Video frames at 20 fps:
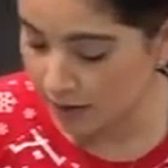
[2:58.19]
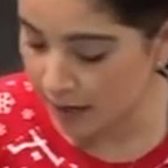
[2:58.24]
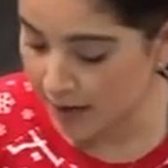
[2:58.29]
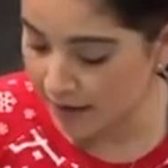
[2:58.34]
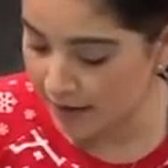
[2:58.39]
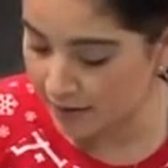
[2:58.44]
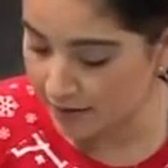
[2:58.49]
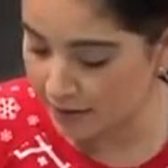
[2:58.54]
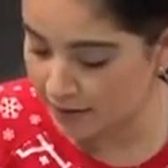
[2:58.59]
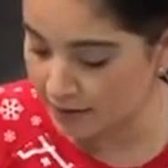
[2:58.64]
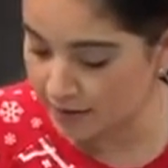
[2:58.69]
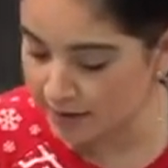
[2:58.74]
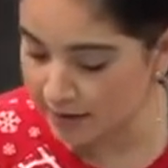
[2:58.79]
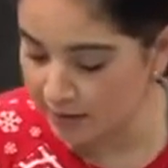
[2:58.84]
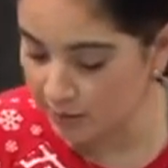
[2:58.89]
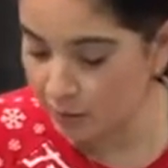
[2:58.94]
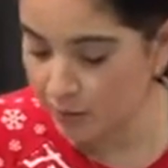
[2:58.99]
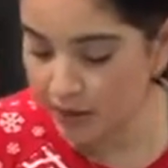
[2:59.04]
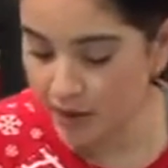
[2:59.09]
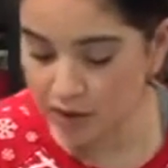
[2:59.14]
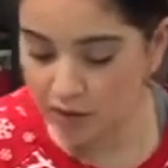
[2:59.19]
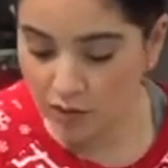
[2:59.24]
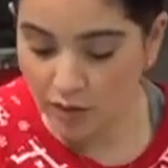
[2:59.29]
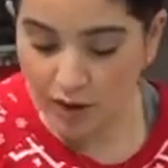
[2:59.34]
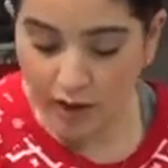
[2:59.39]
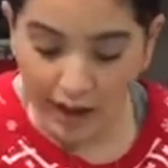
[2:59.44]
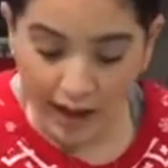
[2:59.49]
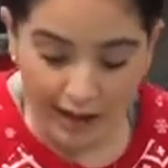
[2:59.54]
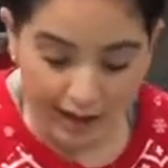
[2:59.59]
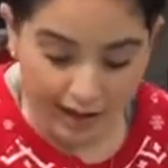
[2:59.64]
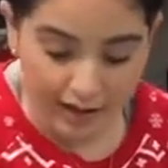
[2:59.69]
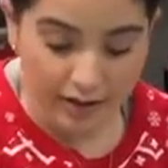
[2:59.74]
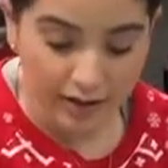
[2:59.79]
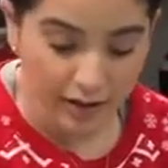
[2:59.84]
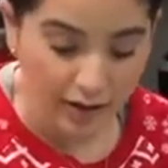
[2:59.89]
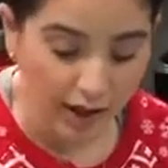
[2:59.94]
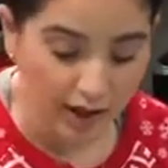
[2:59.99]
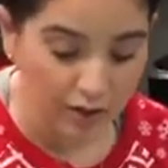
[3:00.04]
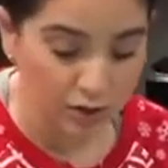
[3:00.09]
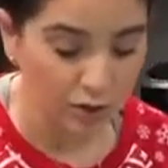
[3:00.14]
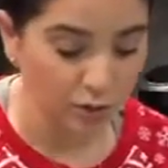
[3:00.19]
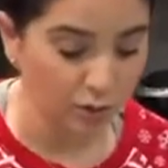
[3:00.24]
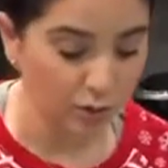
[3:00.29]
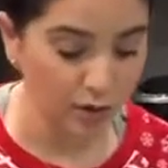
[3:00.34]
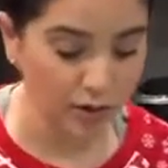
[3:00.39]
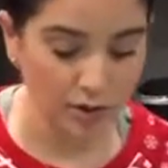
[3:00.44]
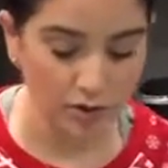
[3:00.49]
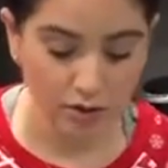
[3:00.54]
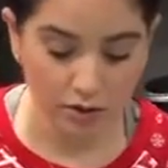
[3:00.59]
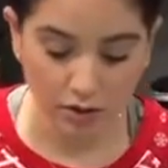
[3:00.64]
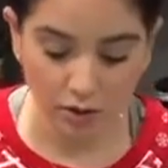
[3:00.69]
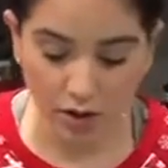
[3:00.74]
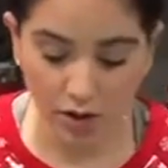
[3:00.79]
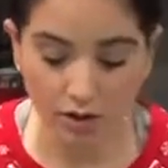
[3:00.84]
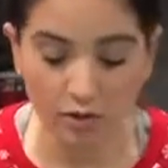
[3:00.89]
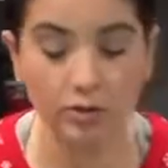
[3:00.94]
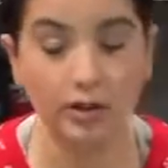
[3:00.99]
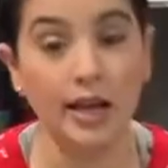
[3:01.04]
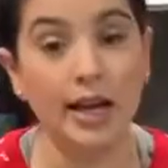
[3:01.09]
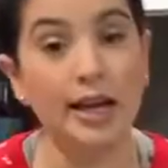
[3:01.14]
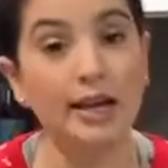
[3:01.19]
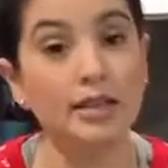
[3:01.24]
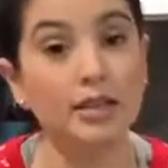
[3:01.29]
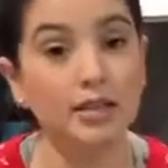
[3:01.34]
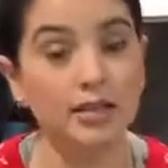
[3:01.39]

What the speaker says: And the same way you added the adobo and the salt, add the